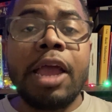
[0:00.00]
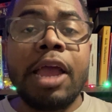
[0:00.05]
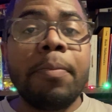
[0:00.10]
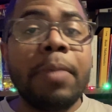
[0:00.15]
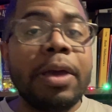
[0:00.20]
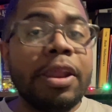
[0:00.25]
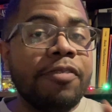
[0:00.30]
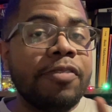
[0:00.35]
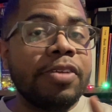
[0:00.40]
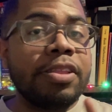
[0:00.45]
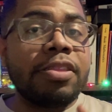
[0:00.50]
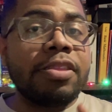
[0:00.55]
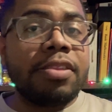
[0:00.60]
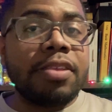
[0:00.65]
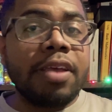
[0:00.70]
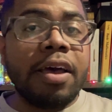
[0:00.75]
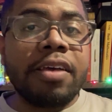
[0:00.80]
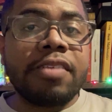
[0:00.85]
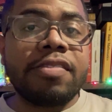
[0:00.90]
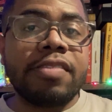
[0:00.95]
But if it
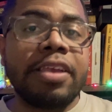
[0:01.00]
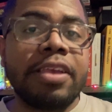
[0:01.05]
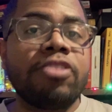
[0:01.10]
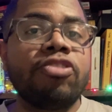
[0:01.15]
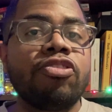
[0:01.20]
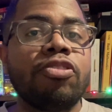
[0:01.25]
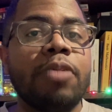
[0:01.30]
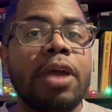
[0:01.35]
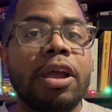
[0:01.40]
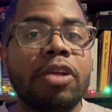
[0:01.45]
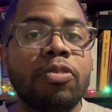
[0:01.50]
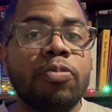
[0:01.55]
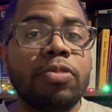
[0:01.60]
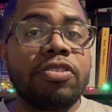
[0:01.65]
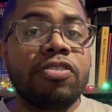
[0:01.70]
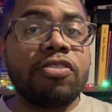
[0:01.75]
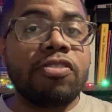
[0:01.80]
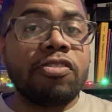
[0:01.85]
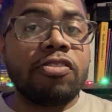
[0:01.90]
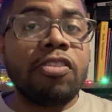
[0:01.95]
does interact with
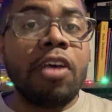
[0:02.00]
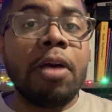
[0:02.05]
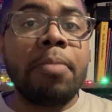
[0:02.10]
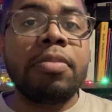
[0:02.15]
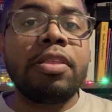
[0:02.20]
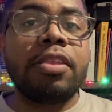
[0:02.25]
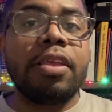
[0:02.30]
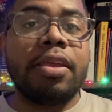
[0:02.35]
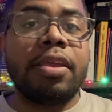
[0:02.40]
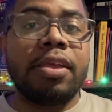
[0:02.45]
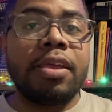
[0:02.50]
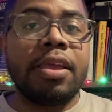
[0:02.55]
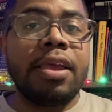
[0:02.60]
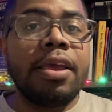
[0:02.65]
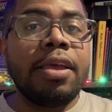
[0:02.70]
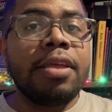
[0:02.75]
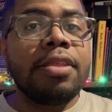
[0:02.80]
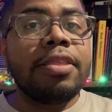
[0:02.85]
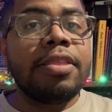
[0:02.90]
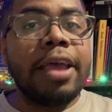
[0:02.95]
something,
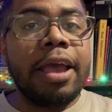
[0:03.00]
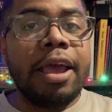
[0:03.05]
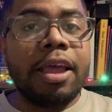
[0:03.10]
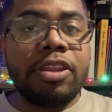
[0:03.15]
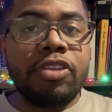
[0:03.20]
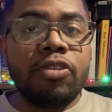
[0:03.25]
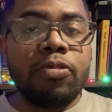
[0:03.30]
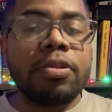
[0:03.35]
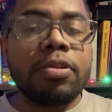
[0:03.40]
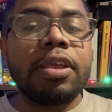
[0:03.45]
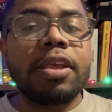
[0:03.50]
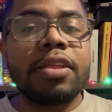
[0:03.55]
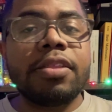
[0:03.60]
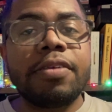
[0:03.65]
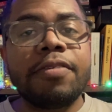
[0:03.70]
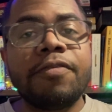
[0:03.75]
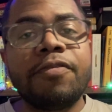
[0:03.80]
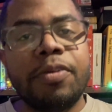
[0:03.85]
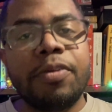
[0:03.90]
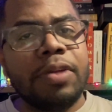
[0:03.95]
then you get
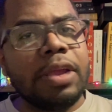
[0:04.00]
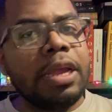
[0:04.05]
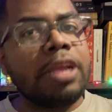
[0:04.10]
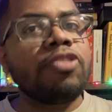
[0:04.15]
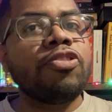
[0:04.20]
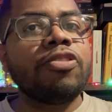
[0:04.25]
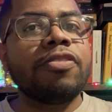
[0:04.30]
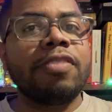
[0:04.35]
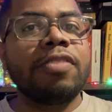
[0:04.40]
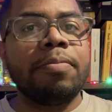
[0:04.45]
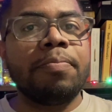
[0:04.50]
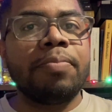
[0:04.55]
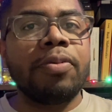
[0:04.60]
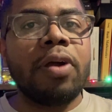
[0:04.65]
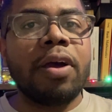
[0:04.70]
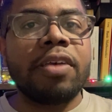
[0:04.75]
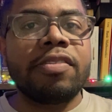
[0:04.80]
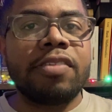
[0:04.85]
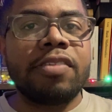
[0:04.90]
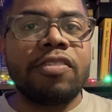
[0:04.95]
a very interesting
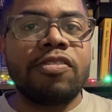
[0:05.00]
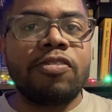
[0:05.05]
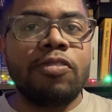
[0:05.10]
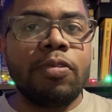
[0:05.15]
process.